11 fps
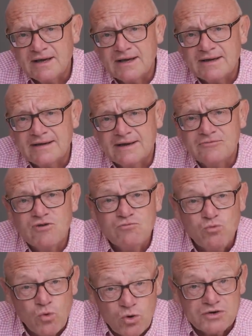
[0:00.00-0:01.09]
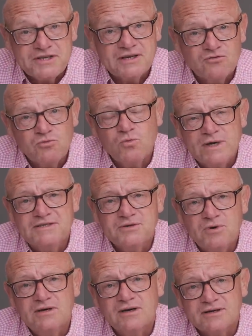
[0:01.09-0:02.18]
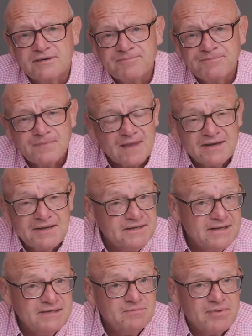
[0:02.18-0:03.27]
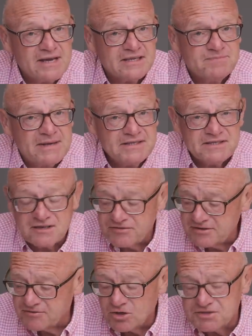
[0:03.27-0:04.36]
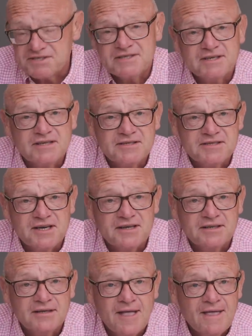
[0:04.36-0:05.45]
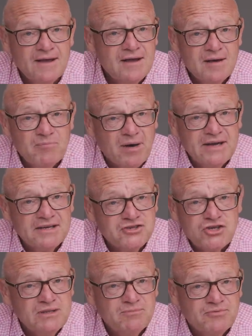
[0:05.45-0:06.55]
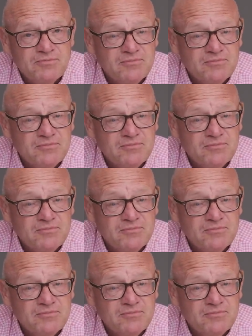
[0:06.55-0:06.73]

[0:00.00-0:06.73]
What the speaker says: and rewarding way to work. And it needn't be expensive if cost is a concern. Buy a cheap